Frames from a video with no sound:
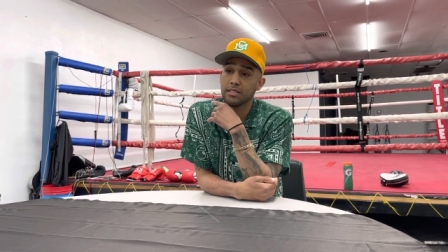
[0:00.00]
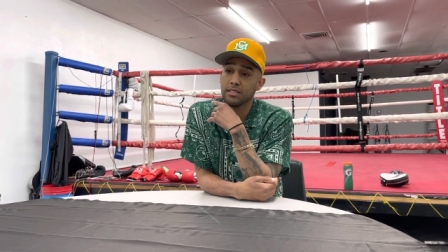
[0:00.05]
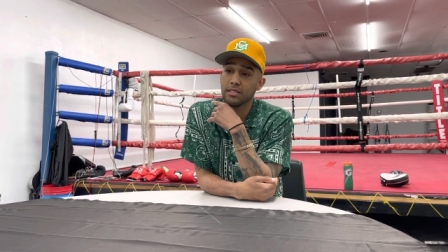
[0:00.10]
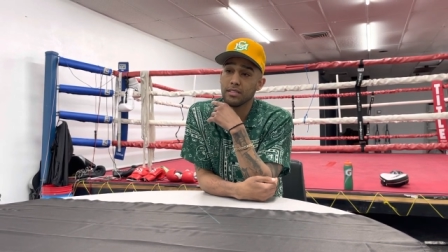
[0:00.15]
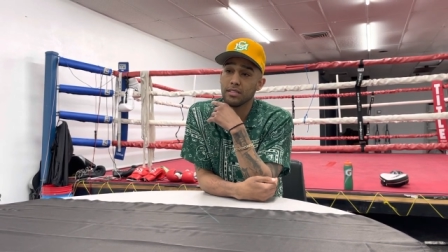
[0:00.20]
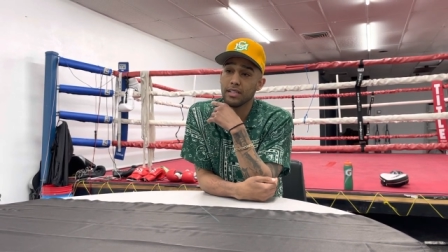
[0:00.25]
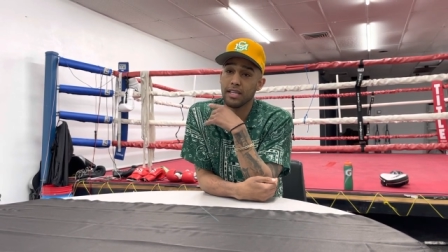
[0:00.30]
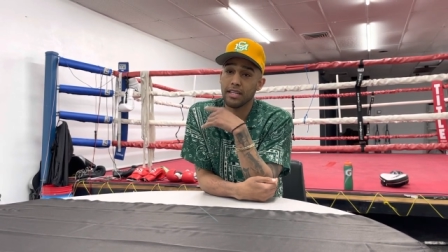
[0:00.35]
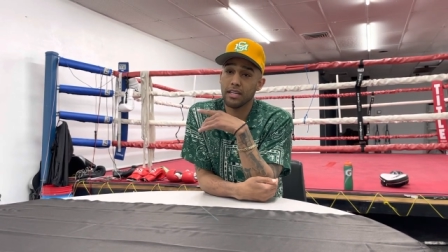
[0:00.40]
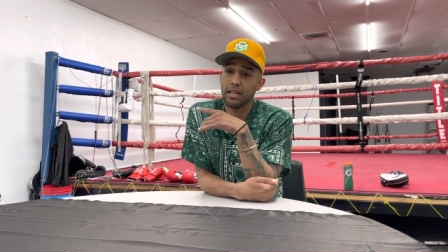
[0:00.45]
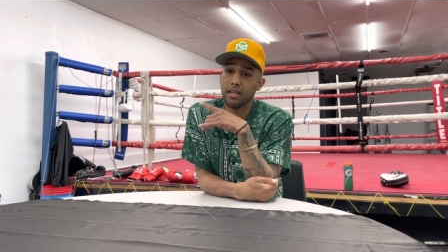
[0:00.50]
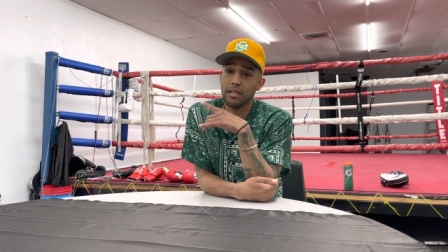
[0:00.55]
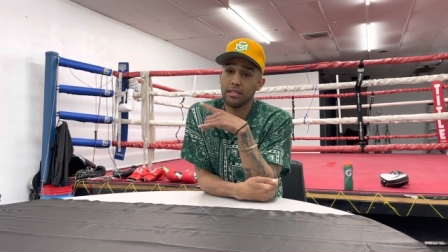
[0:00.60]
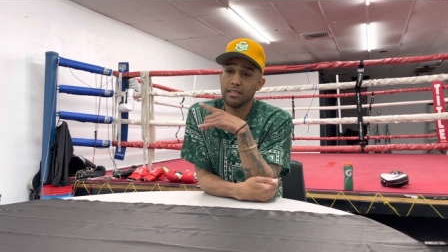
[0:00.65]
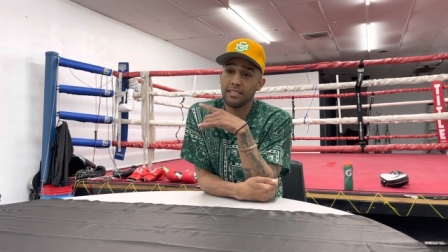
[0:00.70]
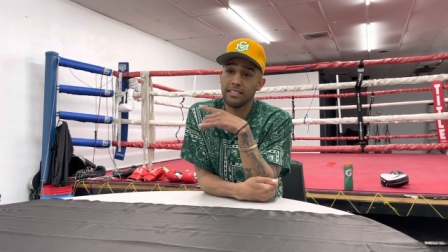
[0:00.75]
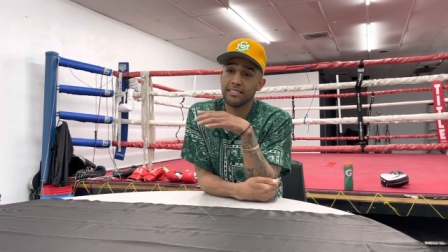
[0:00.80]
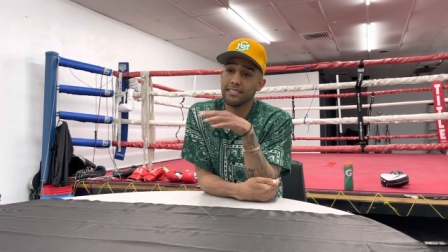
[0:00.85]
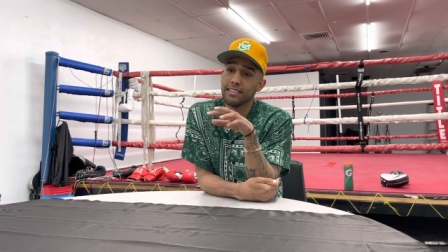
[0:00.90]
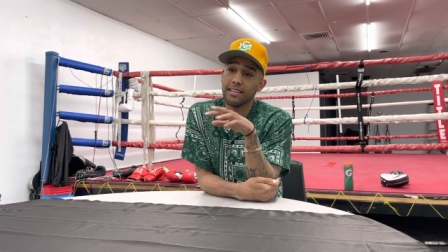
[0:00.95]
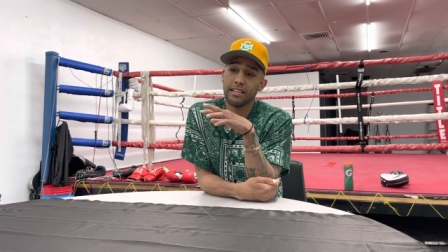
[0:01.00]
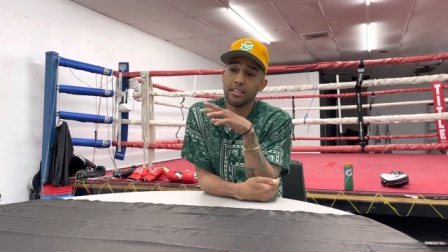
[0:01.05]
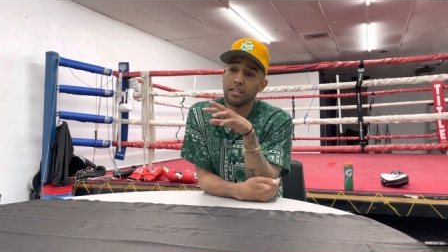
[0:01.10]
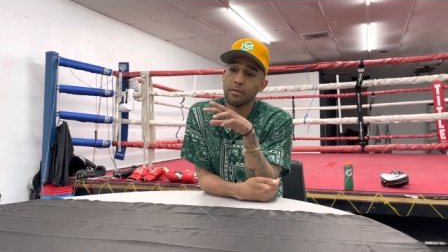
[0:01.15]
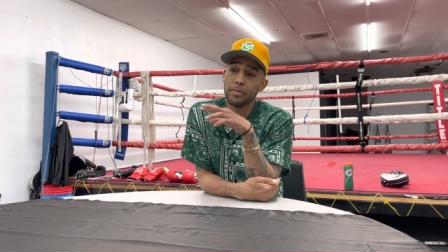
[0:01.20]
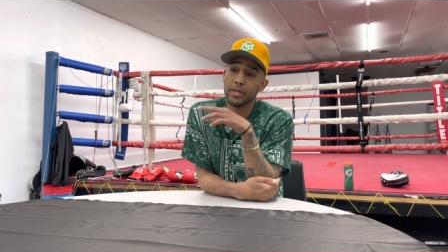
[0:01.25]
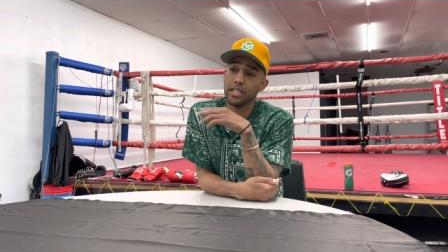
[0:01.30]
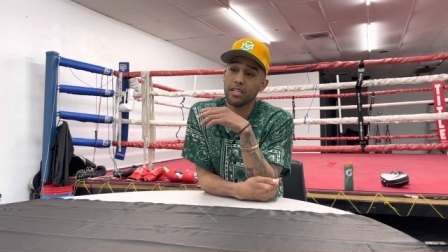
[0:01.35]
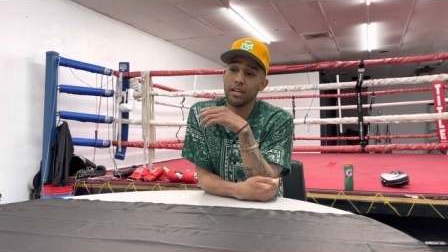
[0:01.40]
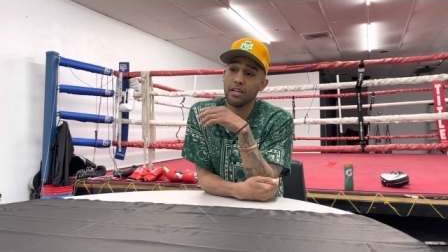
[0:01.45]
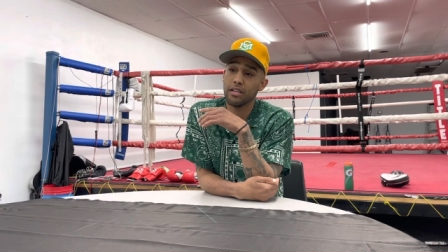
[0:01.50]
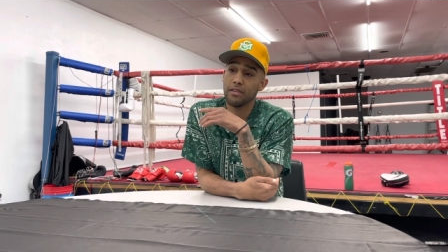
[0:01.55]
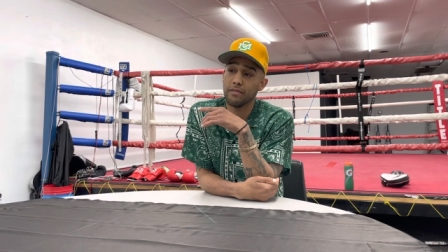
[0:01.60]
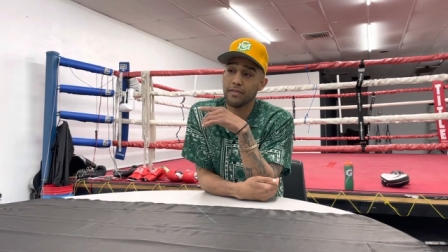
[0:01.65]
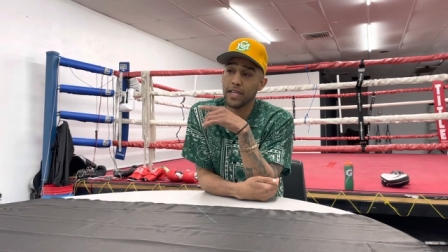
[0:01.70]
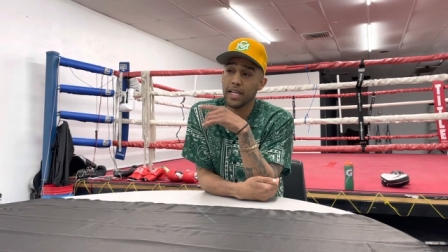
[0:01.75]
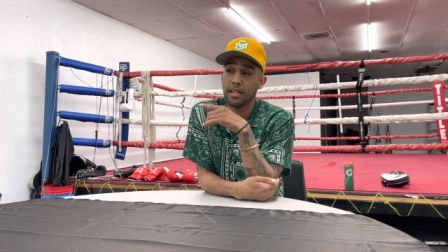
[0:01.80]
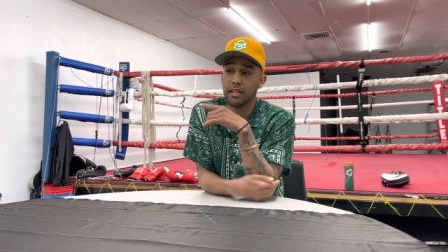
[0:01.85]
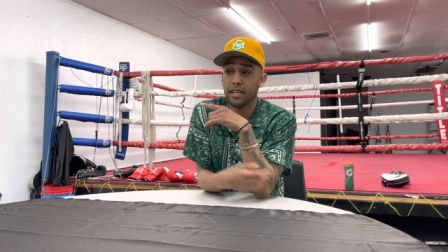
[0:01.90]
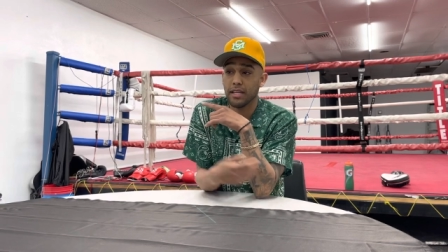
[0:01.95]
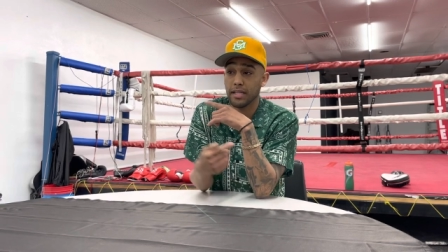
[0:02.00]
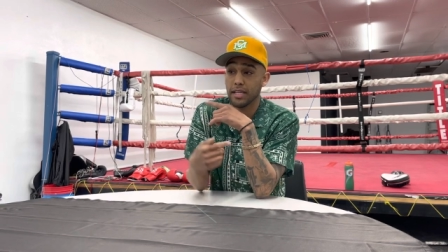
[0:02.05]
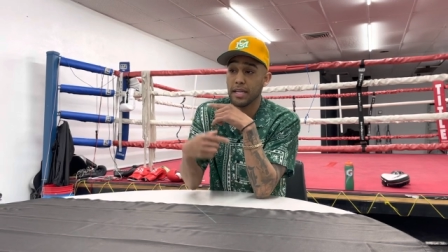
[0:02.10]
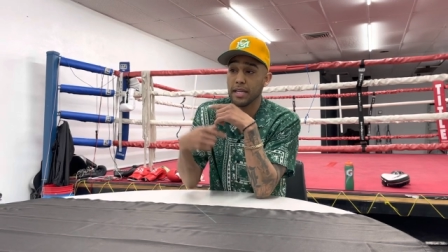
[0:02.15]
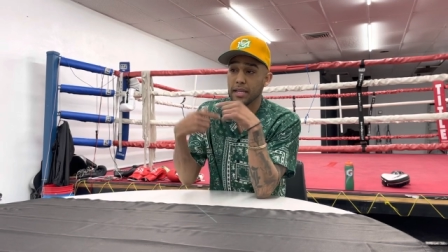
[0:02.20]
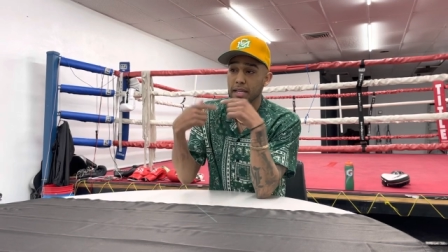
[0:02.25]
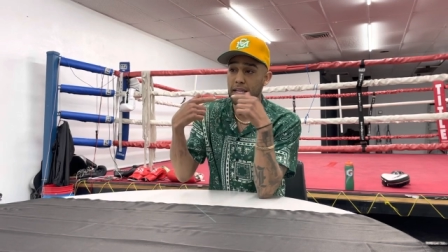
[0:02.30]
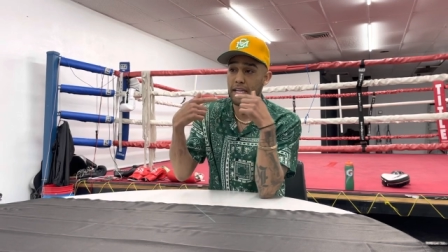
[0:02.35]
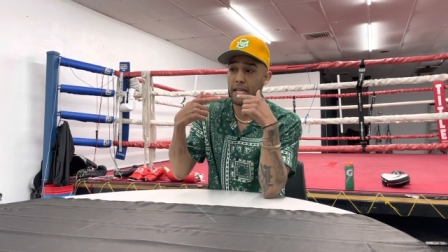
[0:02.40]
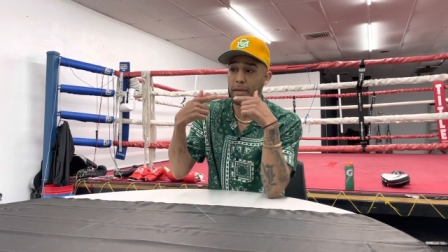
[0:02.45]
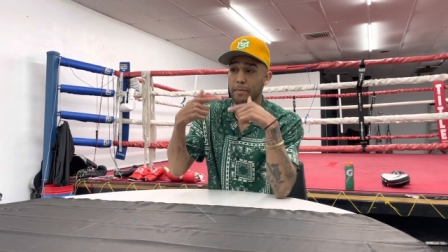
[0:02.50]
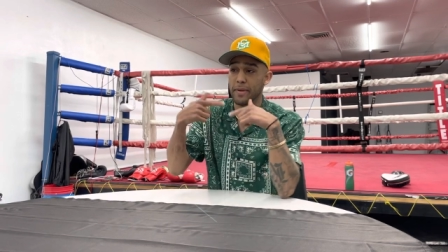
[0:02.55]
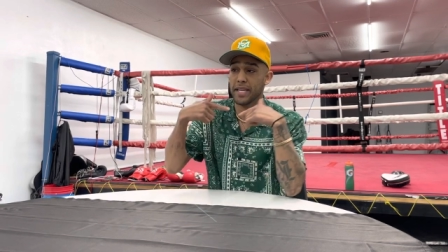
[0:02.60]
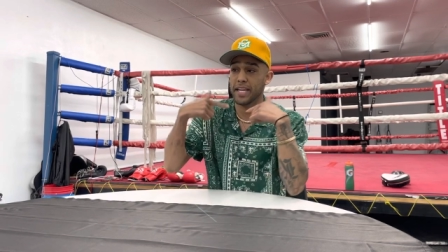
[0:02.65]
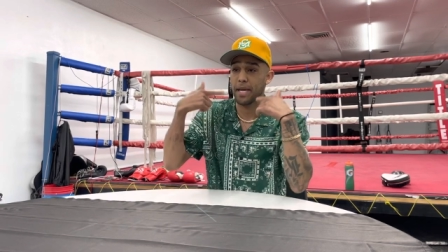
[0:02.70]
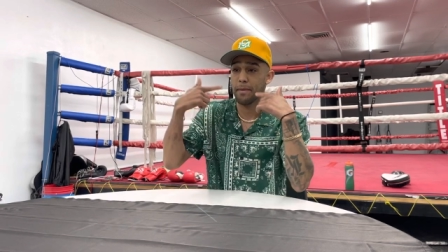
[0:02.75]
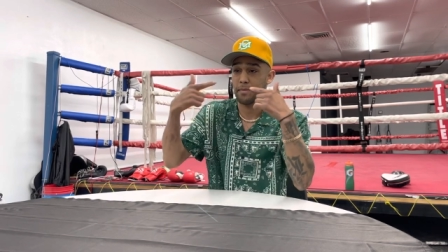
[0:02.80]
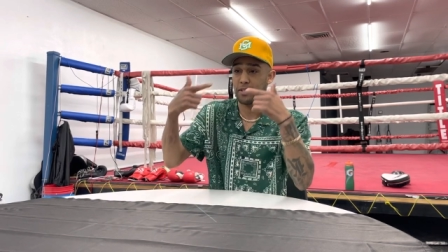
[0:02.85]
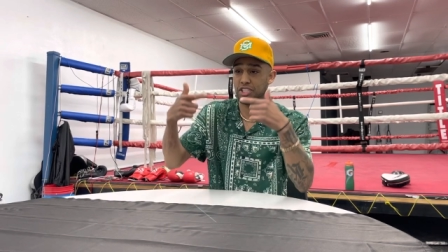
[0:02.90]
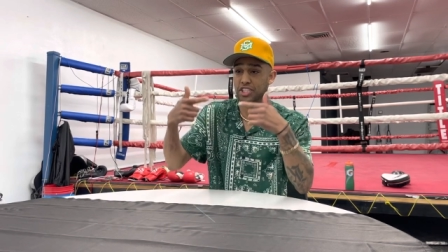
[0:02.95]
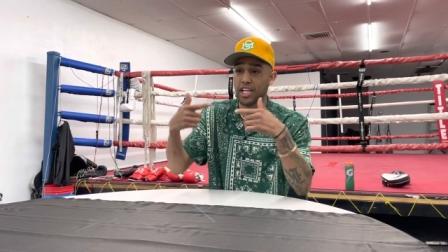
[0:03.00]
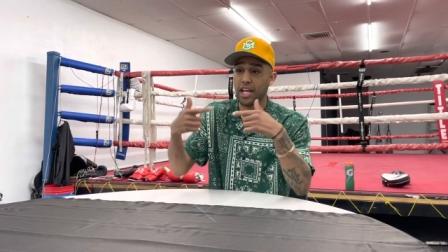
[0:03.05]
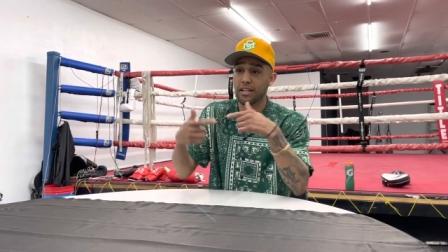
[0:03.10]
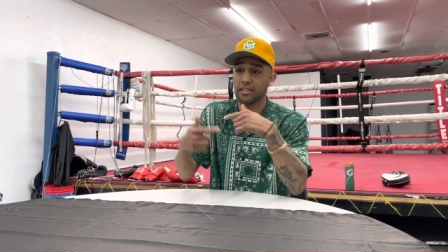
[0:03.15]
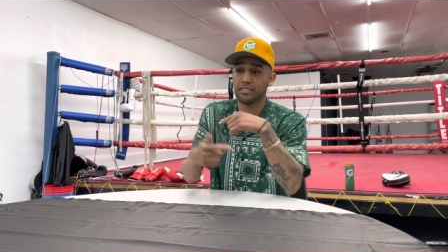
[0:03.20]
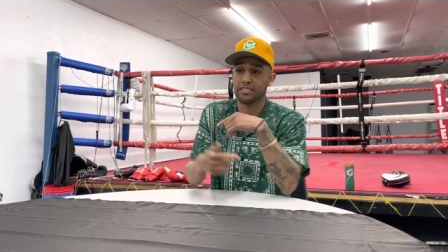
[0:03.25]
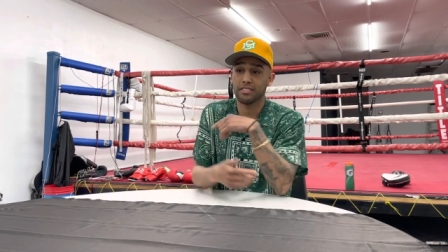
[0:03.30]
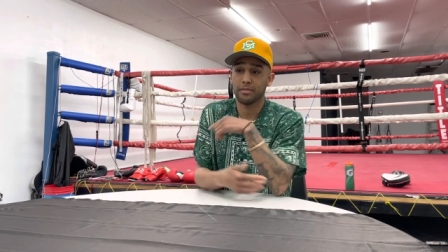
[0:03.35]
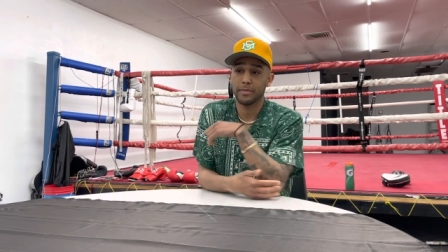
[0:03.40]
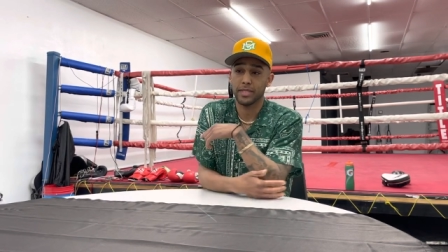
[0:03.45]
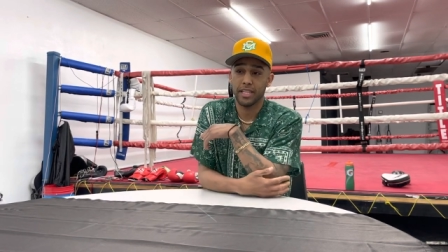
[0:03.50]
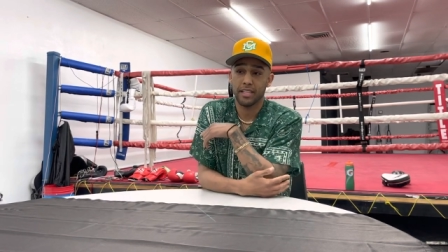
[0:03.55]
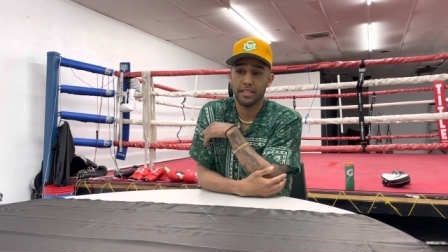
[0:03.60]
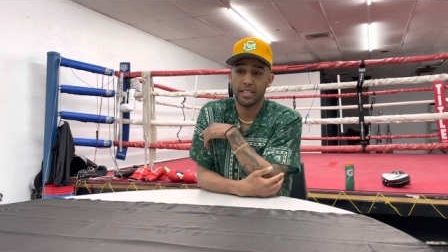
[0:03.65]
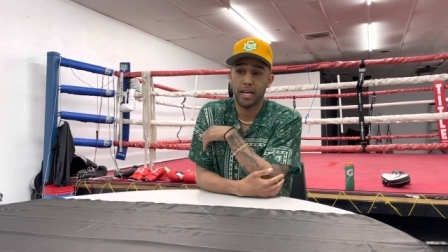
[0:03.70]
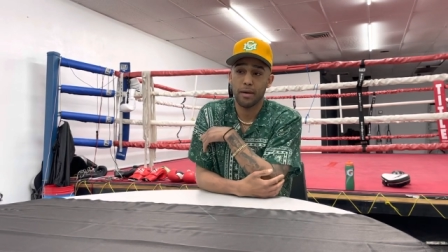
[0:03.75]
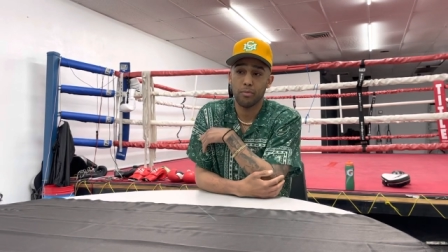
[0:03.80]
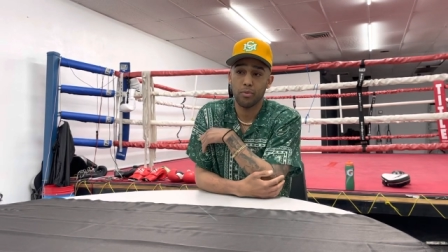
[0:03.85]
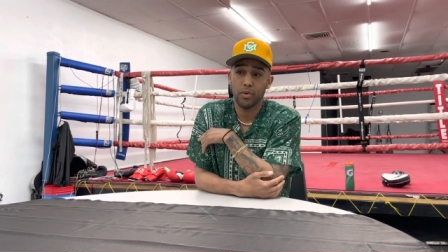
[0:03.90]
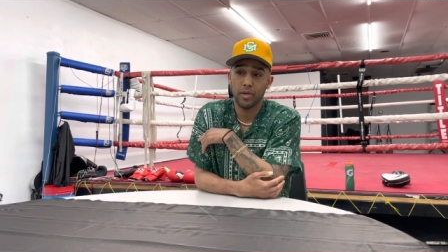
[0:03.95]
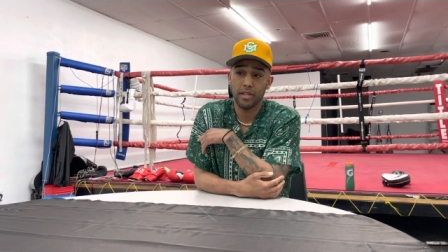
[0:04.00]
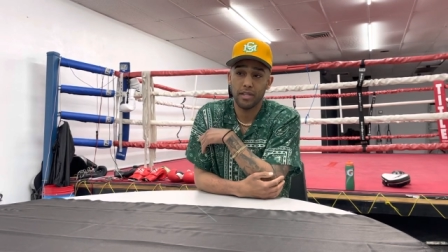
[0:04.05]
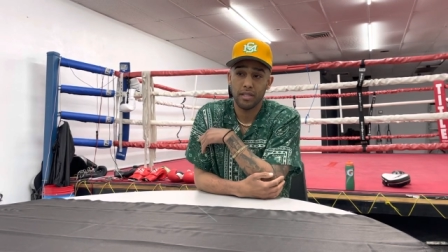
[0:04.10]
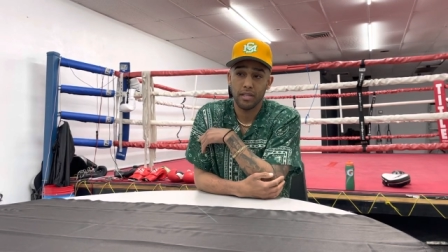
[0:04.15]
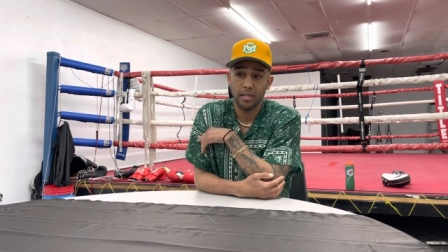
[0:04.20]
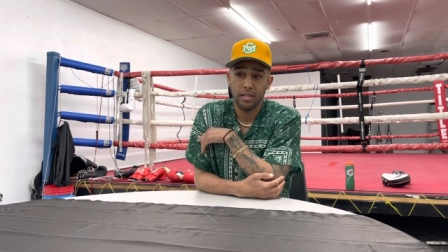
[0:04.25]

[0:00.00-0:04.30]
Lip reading: Like, this ain't gonna be done in vain. Like, it became a challenge to me at that point.